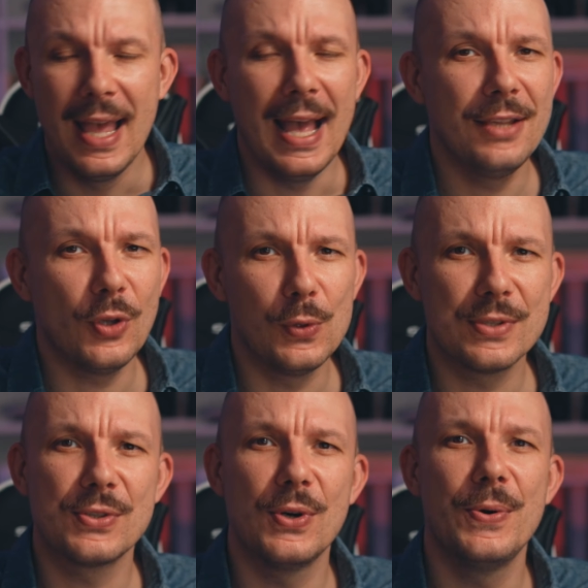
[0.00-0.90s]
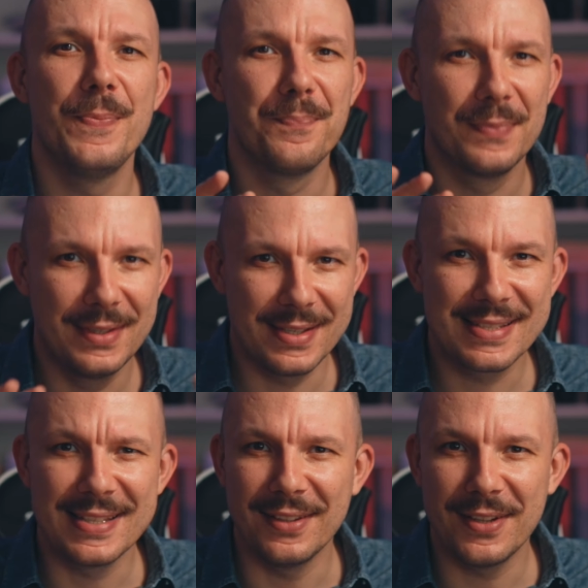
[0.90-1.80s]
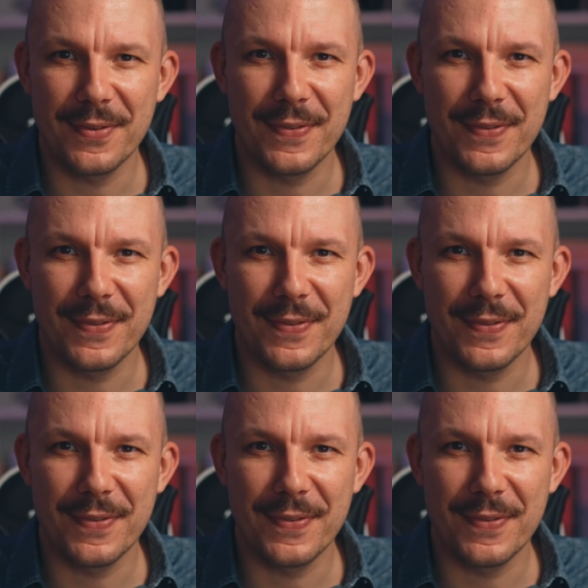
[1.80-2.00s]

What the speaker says: and also the standard